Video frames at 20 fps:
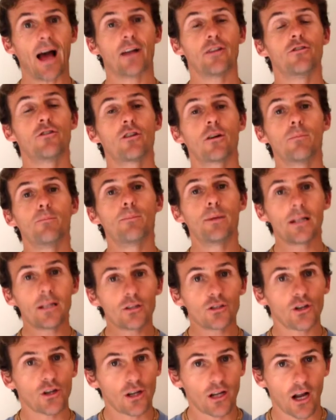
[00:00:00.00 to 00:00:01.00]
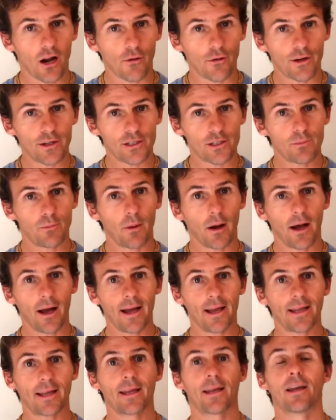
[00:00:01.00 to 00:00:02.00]
And you can build your courage
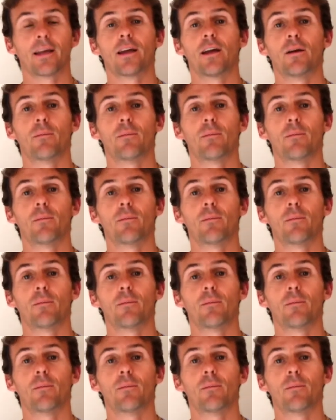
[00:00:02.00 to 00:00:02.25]
by,